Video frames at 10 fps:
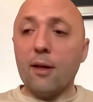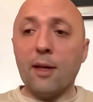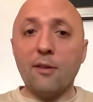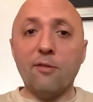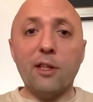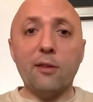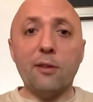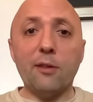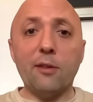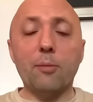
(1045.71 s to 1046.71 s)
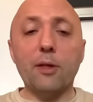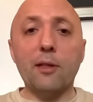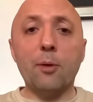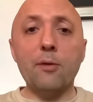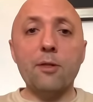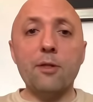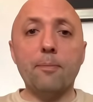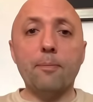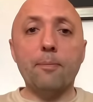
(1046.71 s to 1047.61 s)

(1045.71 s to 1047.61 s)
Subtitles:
and had very little complaint about it.